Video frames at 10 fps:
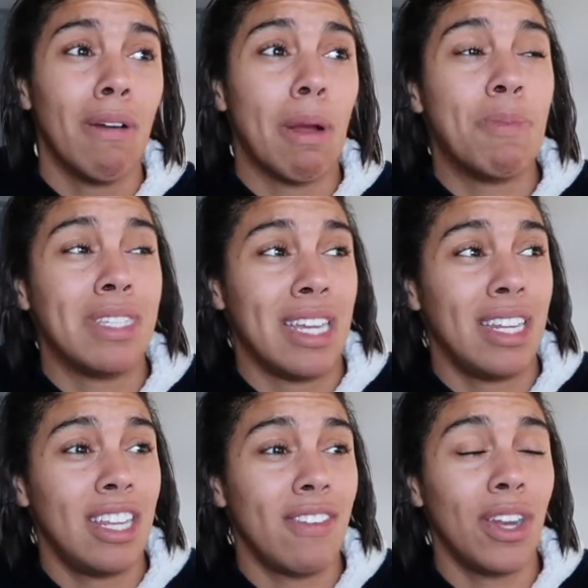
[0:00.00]

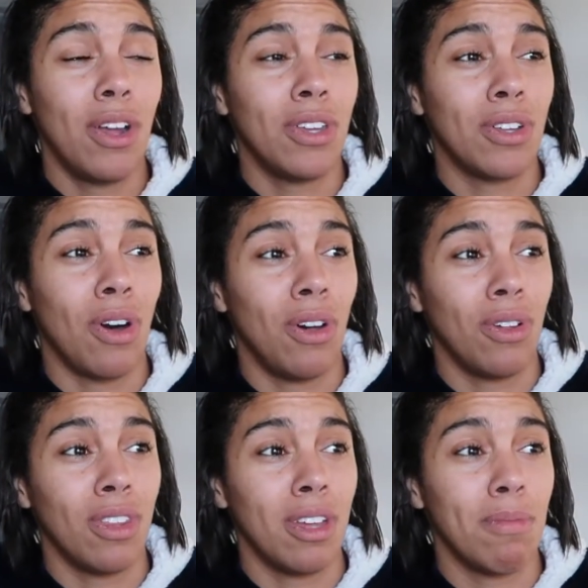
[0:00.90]
representative, I don't know how you
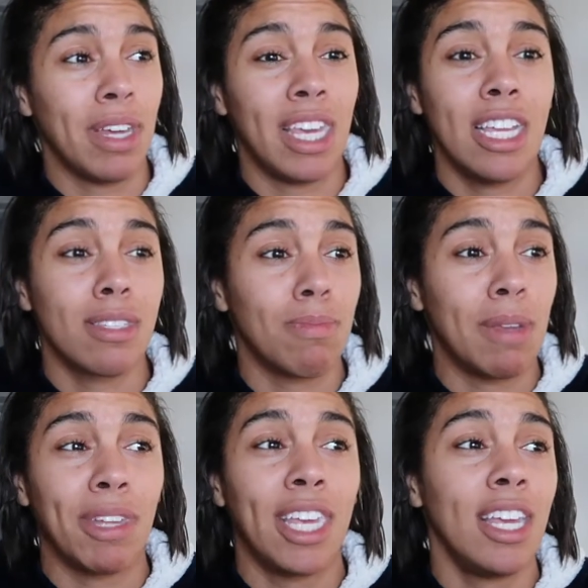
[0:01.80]
call them, but he
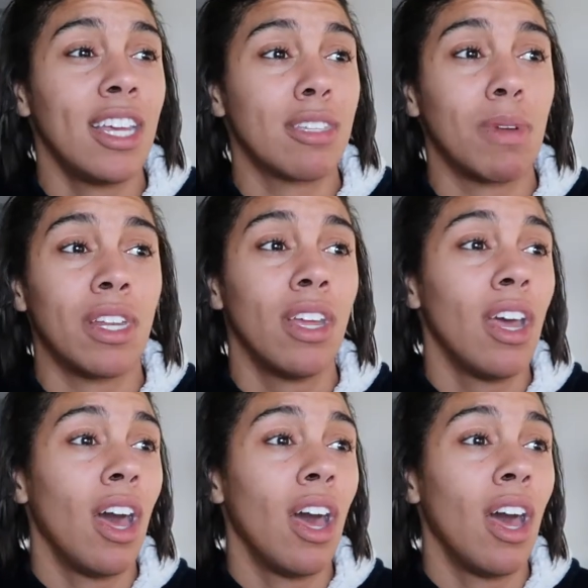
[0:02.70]
has been